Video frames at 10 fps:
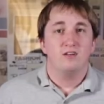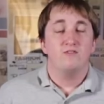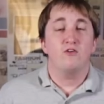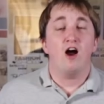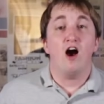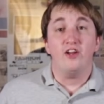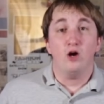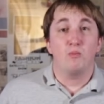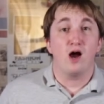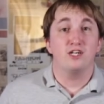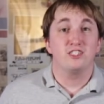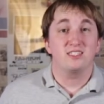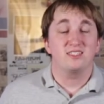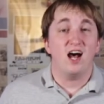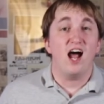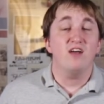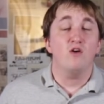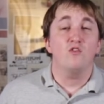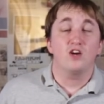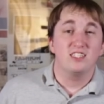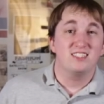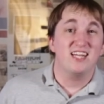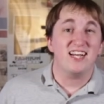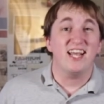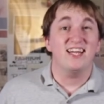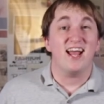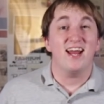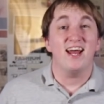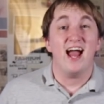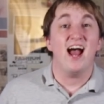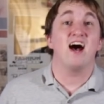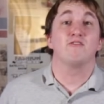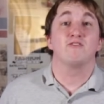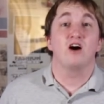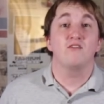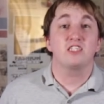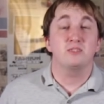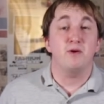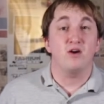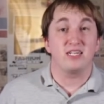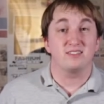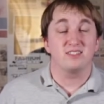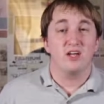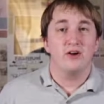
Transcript: For audio projects, I have over a decade and a half of experience